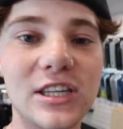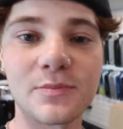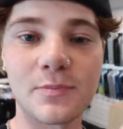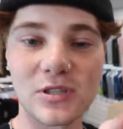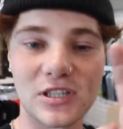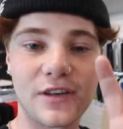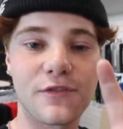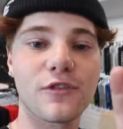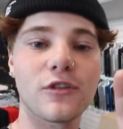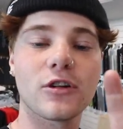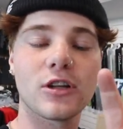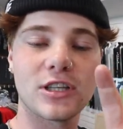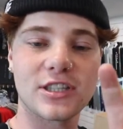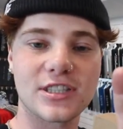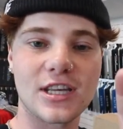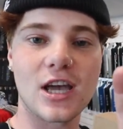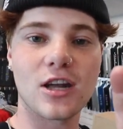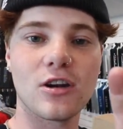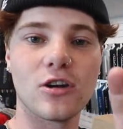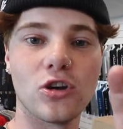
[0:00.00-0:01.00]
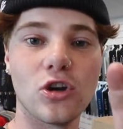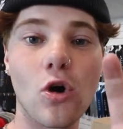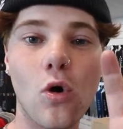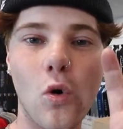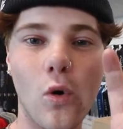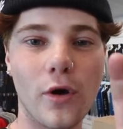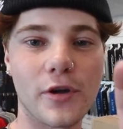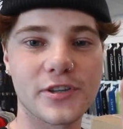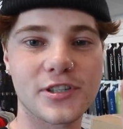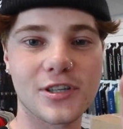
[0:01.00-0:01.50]
specifically said no
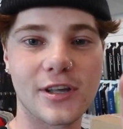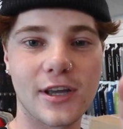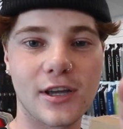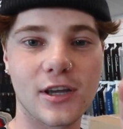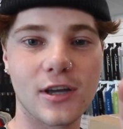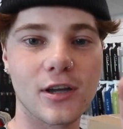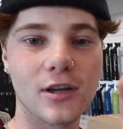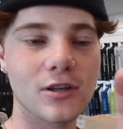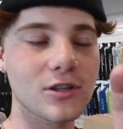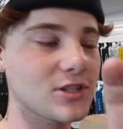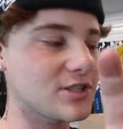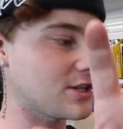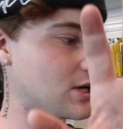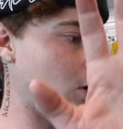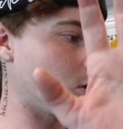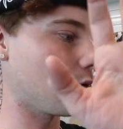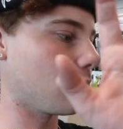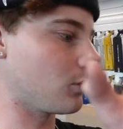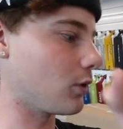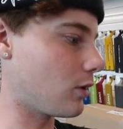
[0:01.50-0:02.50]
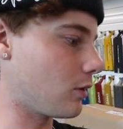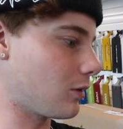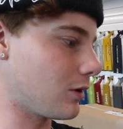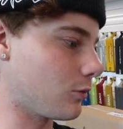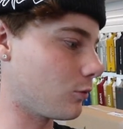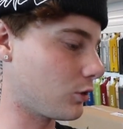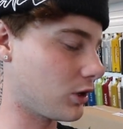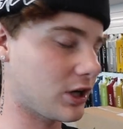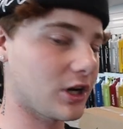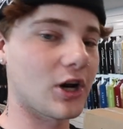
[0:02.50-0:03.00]
oil slick. So
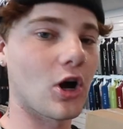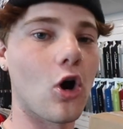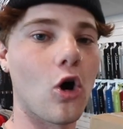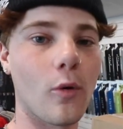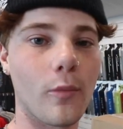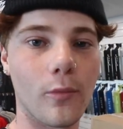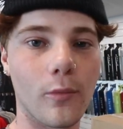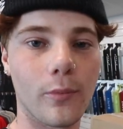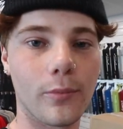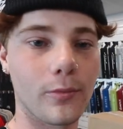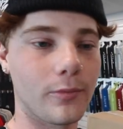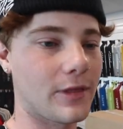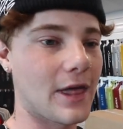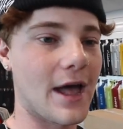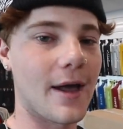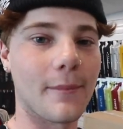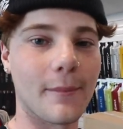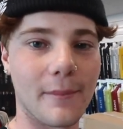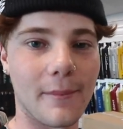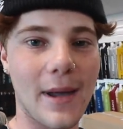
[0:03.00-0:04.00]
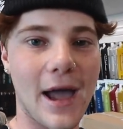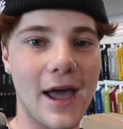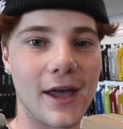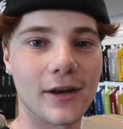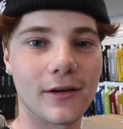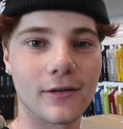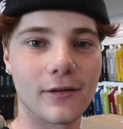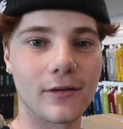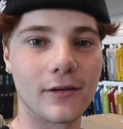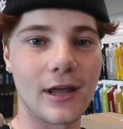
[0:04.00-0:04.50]
we're going to hope that
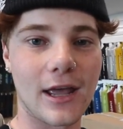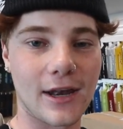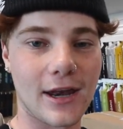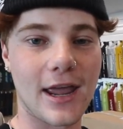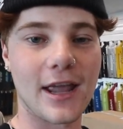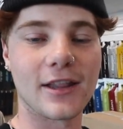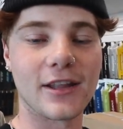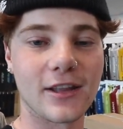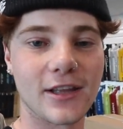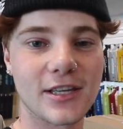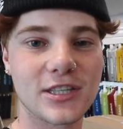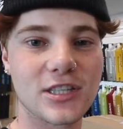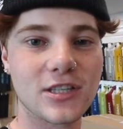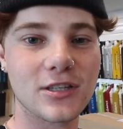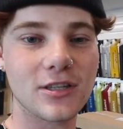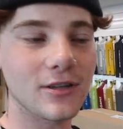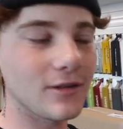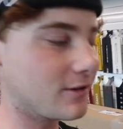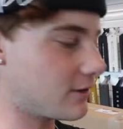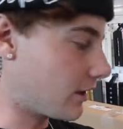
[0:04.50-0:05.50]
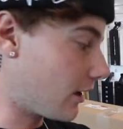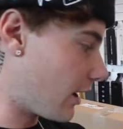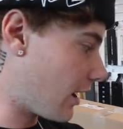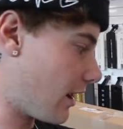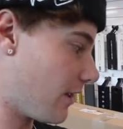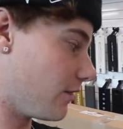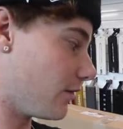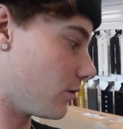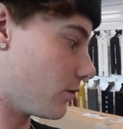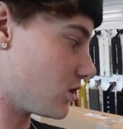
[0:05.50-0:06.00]
Matt and Haley listened
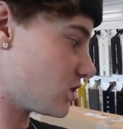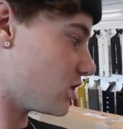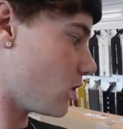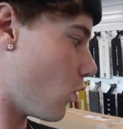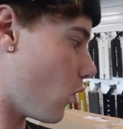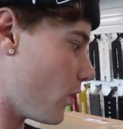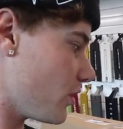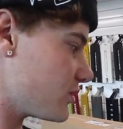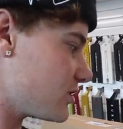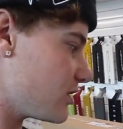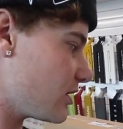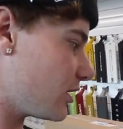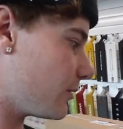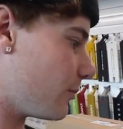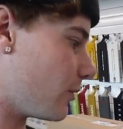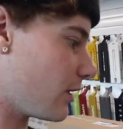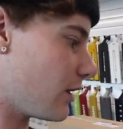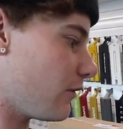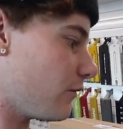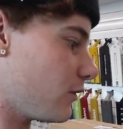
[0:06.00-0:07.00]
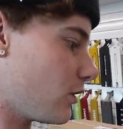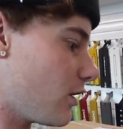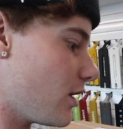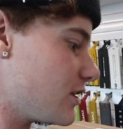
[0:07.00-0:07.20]
and there is no oil slick, but if there